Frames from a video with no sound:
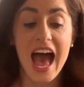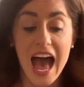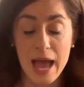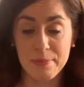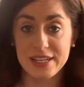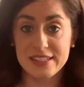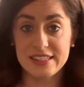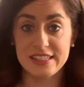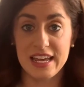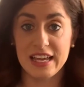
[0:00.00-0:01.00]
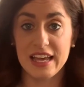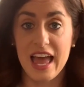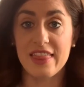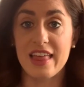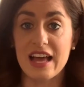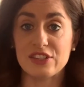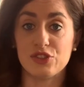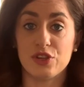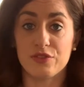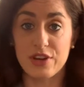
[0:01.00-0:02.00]
I pick a stick and that
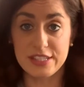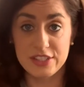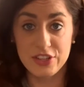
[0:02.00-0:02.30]
student raises